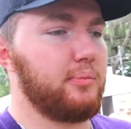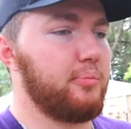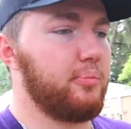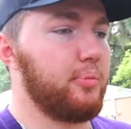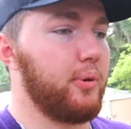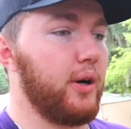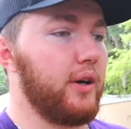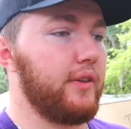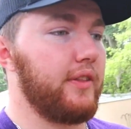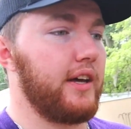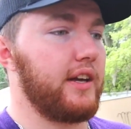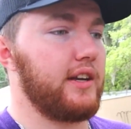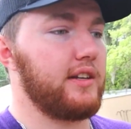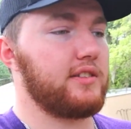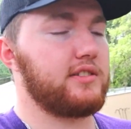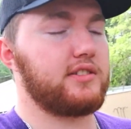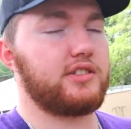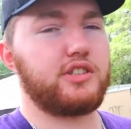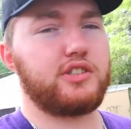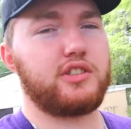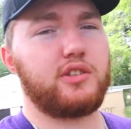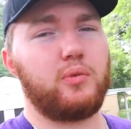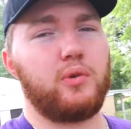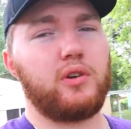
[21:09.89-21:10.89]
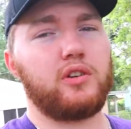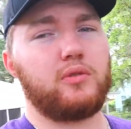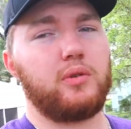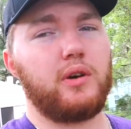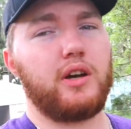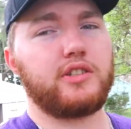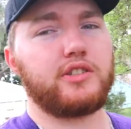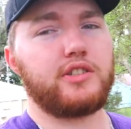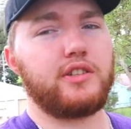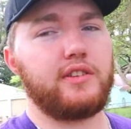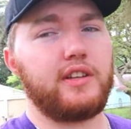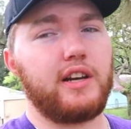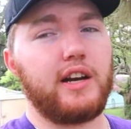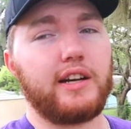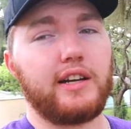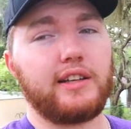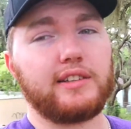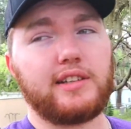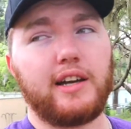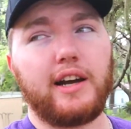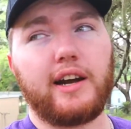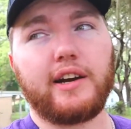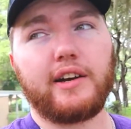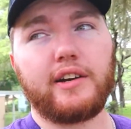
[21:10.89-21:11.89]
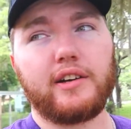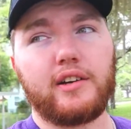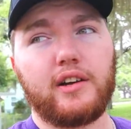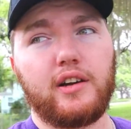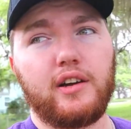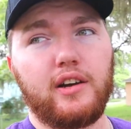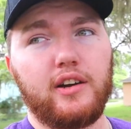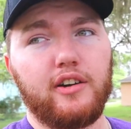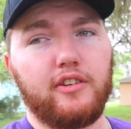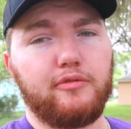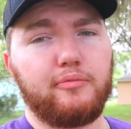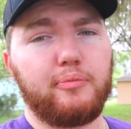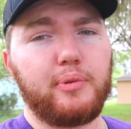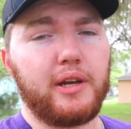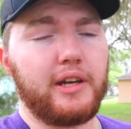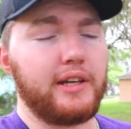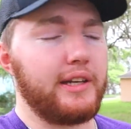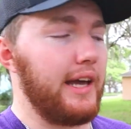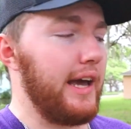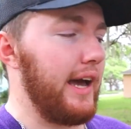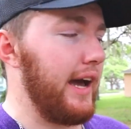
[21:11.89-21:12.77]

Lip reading: But that is just the one question that I get tired of being